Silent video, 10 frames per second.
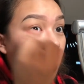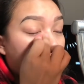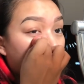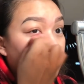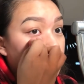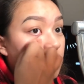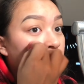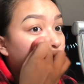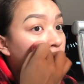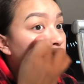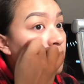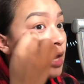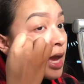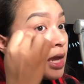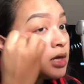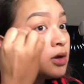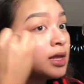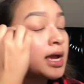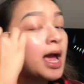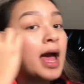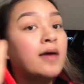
I was like, no, I'm okay. You know, like,